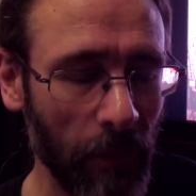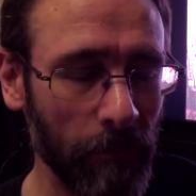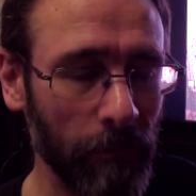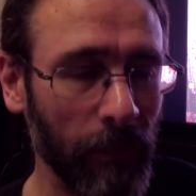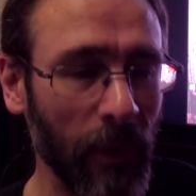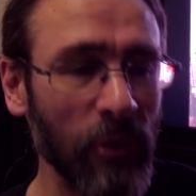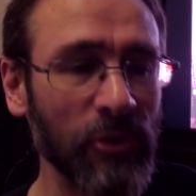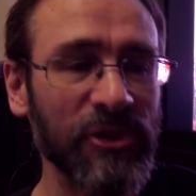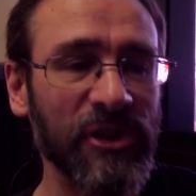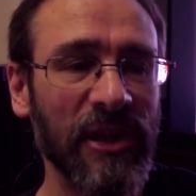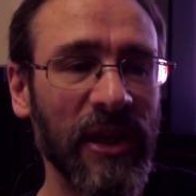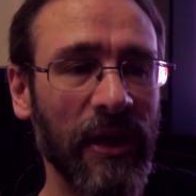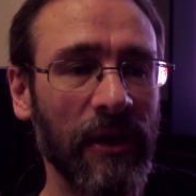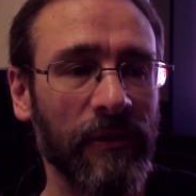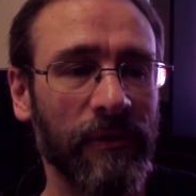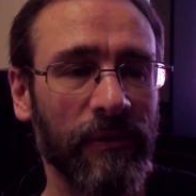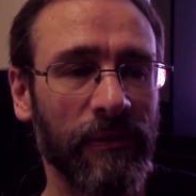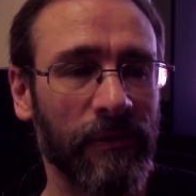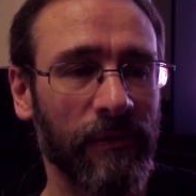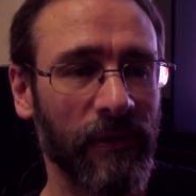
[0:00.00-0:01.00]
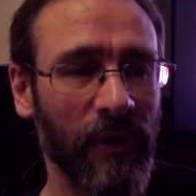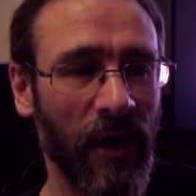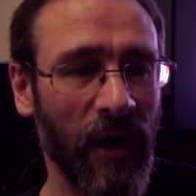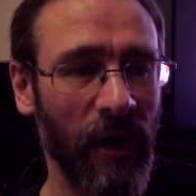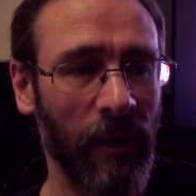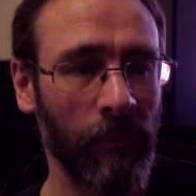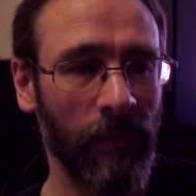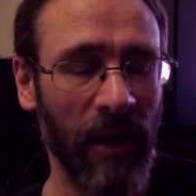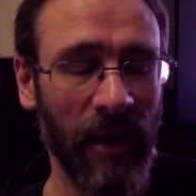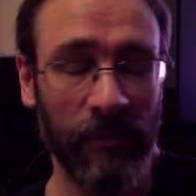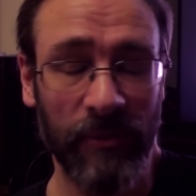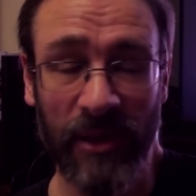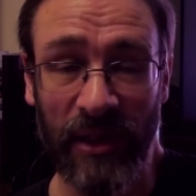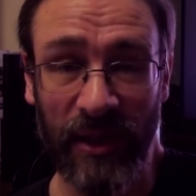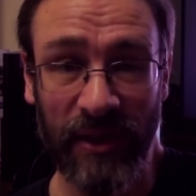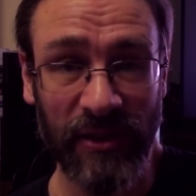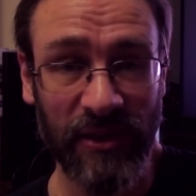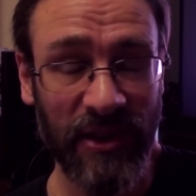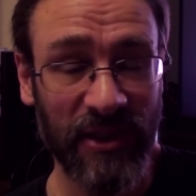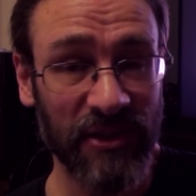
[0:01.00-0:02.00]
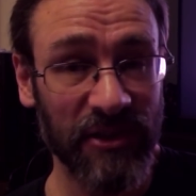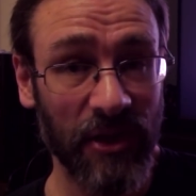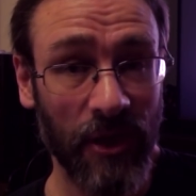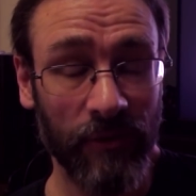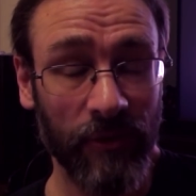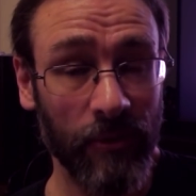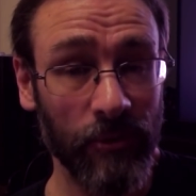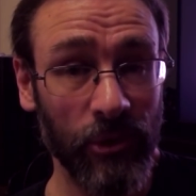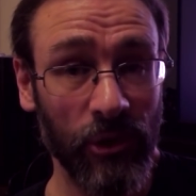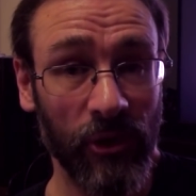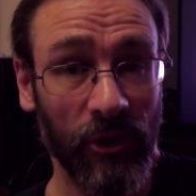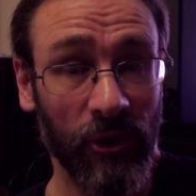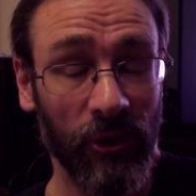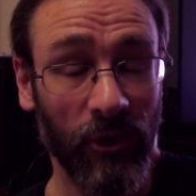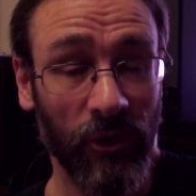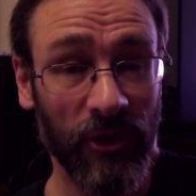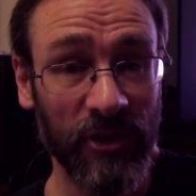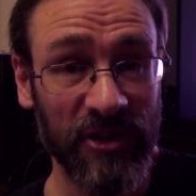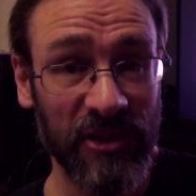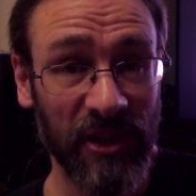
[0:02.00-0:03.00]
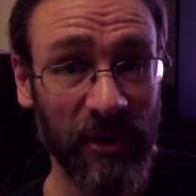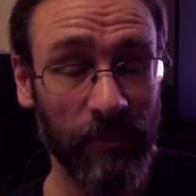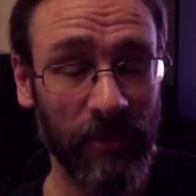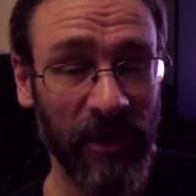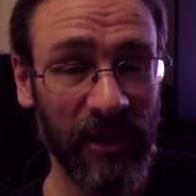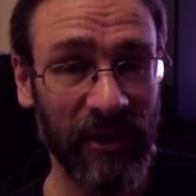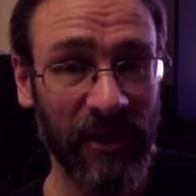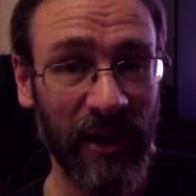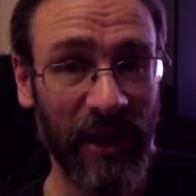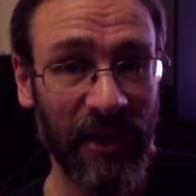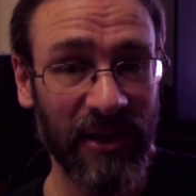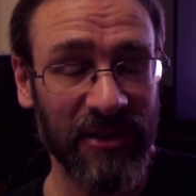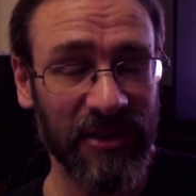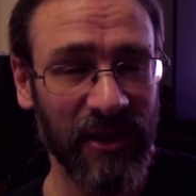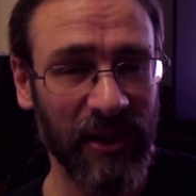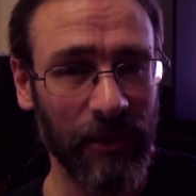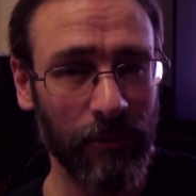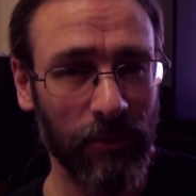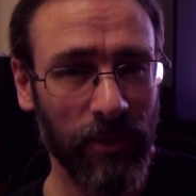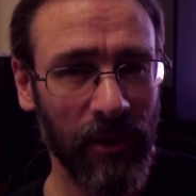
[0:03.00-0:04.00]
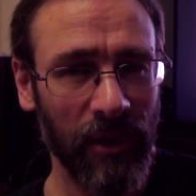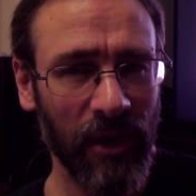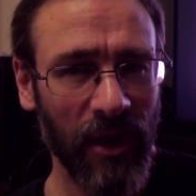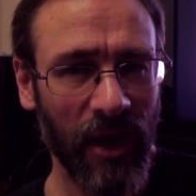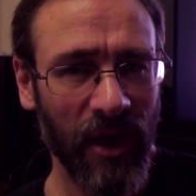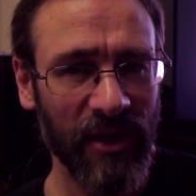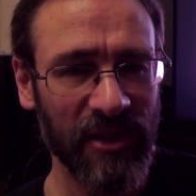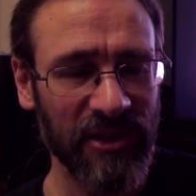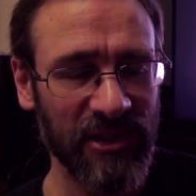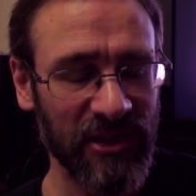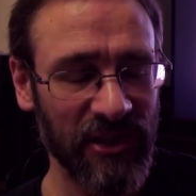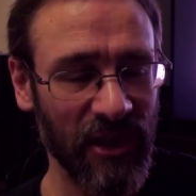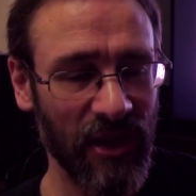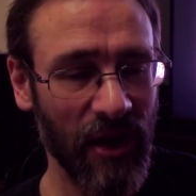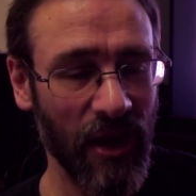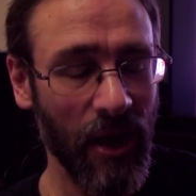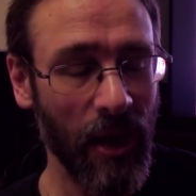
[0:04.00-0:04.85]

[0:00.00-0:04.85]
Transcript: Mostly if I'm emulating stuff, I'm doing it on the GPD XD Plus.